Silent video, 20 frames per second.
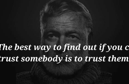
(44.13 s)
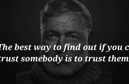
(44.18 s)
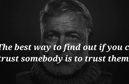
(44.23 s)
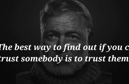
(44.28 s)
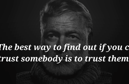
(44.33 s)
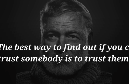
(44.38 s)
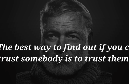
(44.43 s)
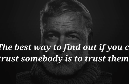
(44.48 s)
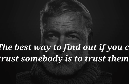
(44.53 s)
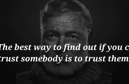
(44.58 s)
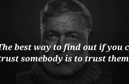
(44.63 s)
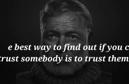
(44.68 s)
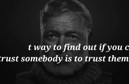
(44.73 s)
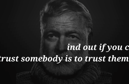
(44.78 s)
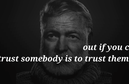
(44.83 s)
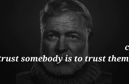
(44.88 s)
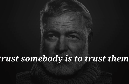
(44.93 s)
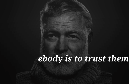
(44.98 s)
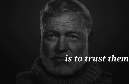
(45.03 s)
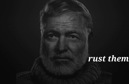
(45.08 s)

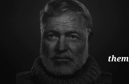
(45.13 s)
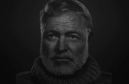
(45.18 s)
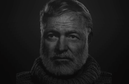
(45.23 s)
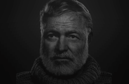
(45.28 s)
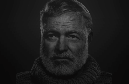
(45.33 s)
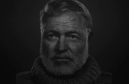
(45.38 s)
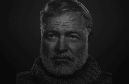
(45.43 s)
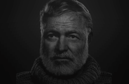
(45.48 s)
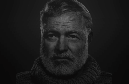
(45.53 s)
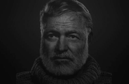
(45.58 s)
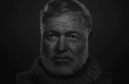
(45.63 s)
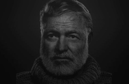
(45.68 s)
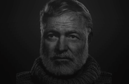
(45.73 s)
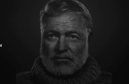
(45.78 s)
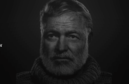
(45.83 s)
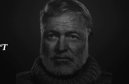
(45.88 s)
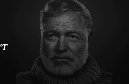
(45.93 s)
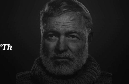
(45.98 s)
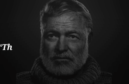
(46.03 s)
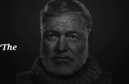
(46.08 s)

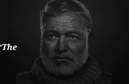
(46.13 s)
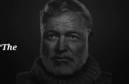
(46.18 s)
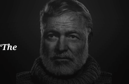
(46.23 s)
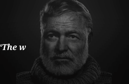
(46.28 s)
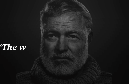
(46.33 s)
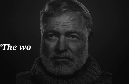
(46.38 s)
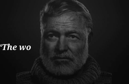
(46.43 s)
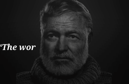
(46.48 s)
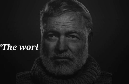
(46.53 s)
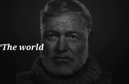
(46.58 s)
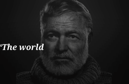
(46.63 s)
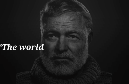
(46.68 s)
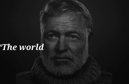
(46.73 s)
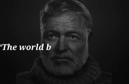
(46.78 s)
[no speech]